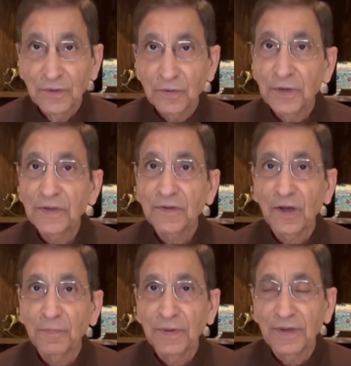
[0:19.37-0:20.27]
Today's
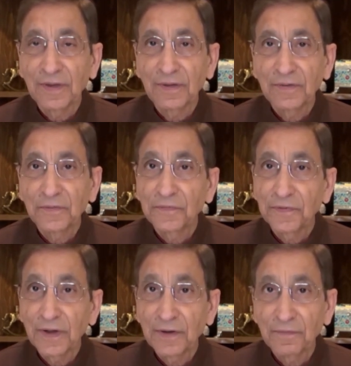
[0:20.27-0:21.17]
topic is
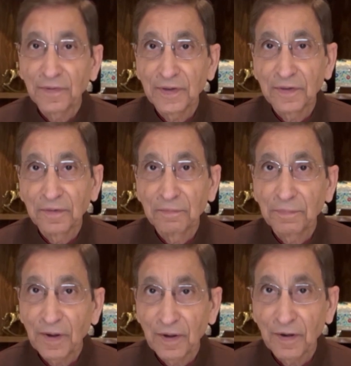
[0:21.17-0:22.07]
fun with
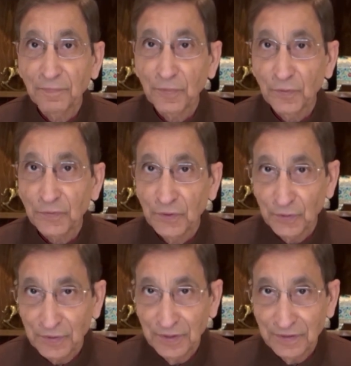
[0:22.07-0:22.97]

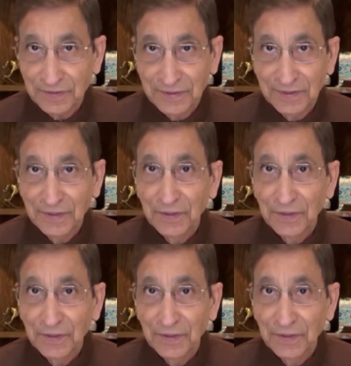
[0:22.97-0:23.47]
paraprosdokians.